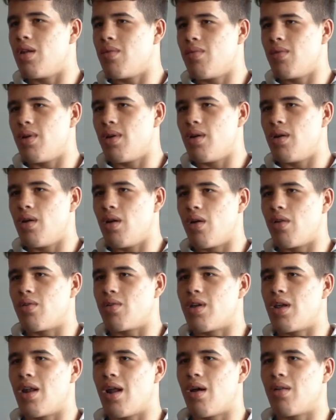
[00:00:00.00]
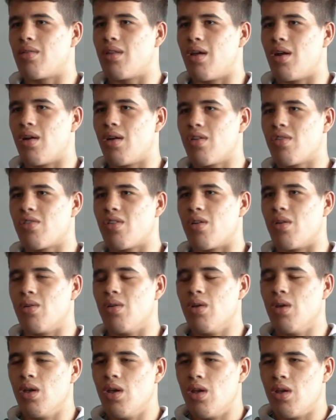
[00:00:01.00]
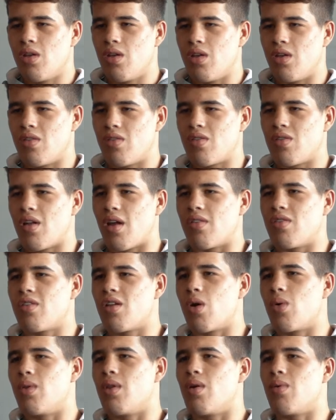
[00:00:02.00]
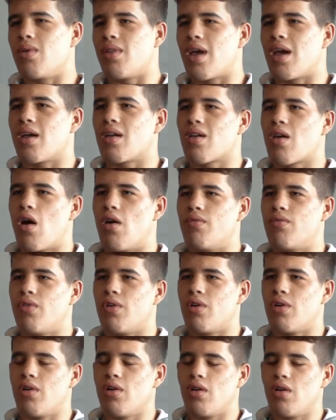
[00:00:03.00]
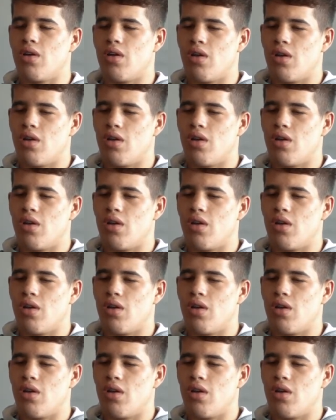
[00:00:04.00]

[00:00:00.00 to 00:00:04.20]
every other kid out there, so it's nice to go in there with that comfort,